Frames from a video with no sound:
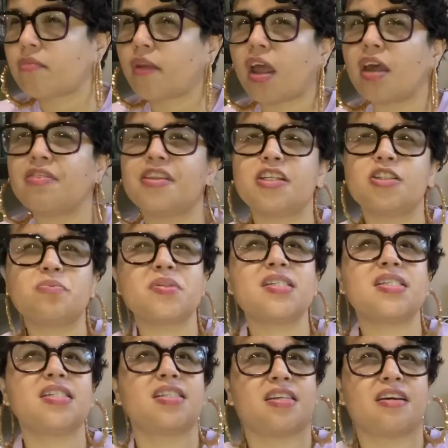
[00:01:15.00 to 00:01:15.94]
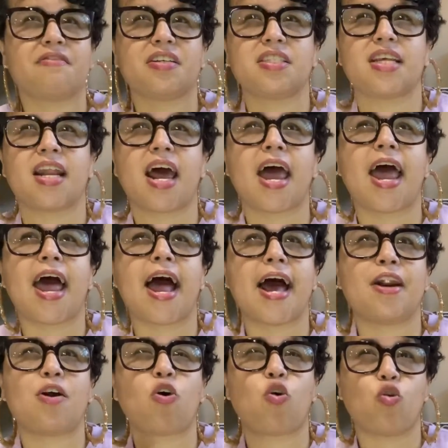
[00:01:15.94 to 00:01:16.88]
This was a series that I
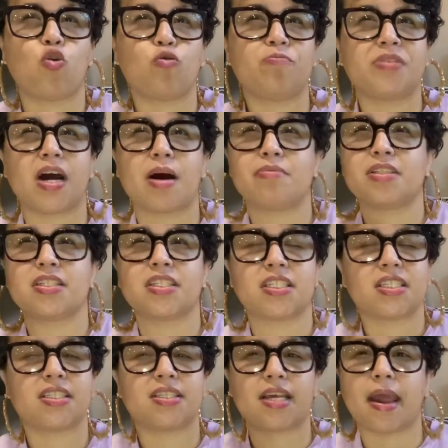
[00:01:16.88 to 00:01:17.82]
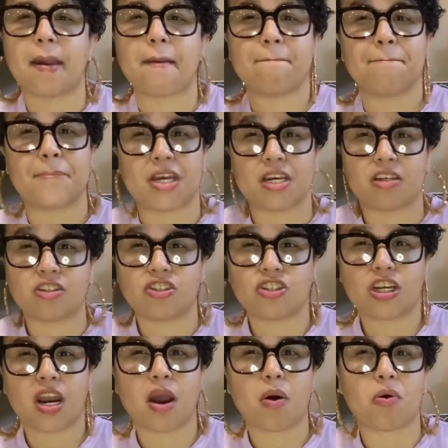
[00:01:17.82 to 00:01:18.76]
had hoped I was going to sit and binge
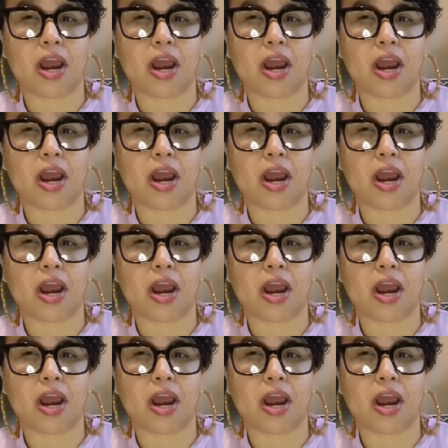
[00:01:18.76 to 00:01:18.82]
and I